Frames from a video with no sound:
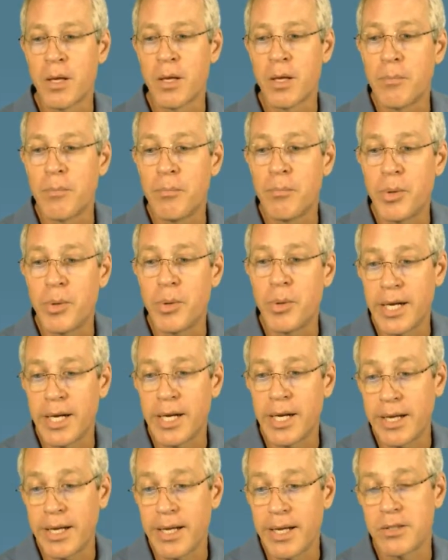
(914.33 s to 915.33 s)
but it
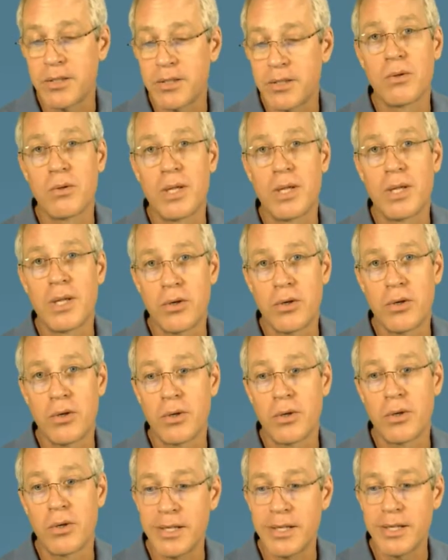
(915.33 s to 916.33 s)
indexes to
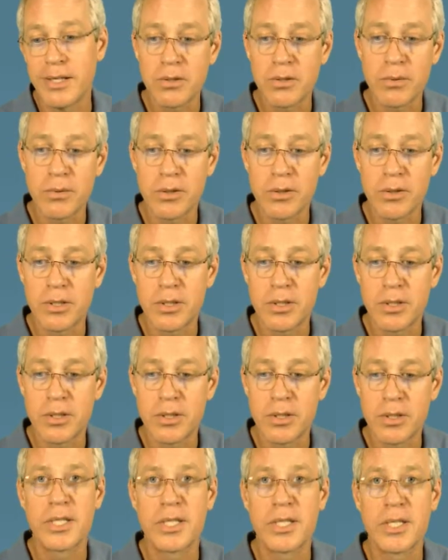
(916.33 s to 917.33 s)
lacunar. And this is what you'll typically
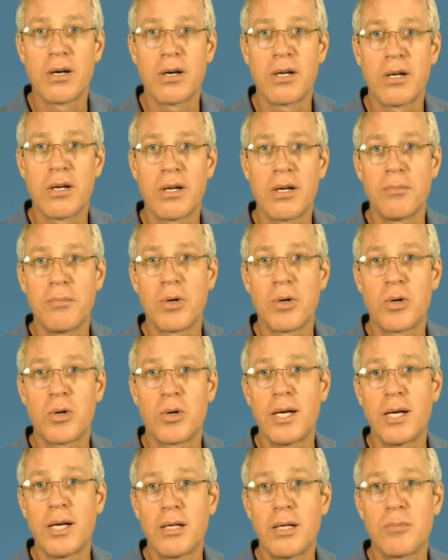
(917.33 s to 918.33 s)
see on an
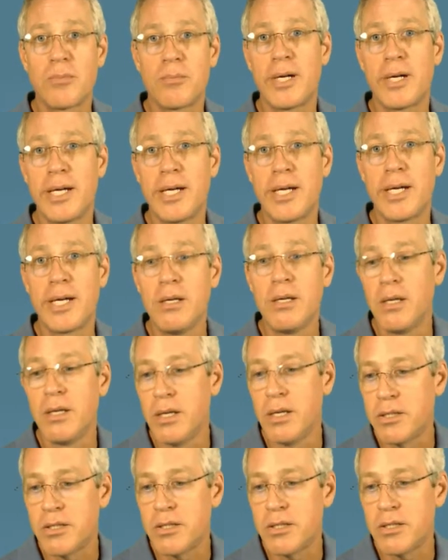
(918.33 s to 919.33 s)
MRI,
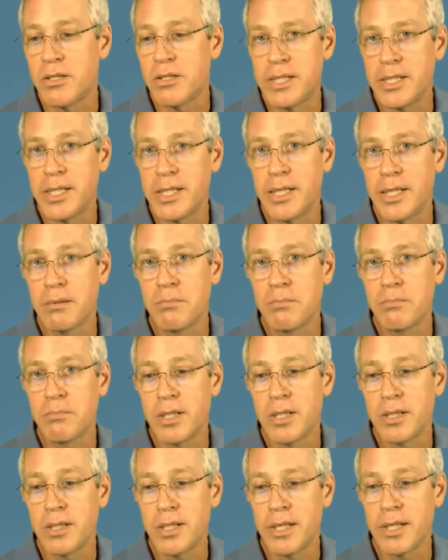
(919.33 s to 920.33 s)
CT,
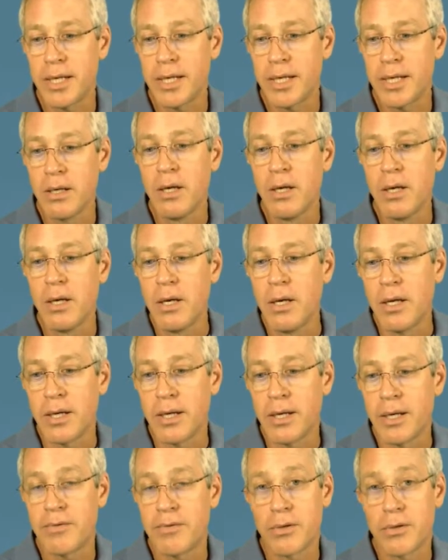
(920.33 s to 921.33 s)
CTA. And
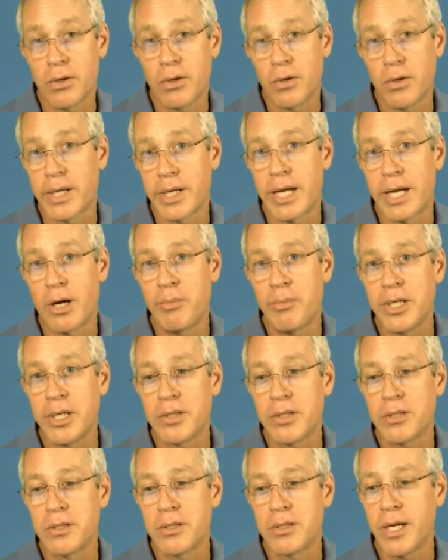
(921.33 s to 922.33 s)
if you're coding an
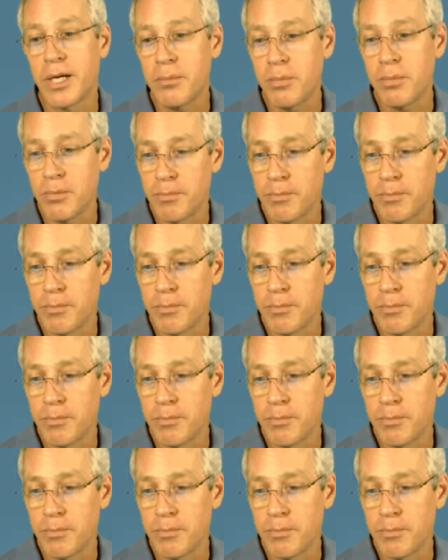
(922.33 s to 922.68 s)
outpatient type,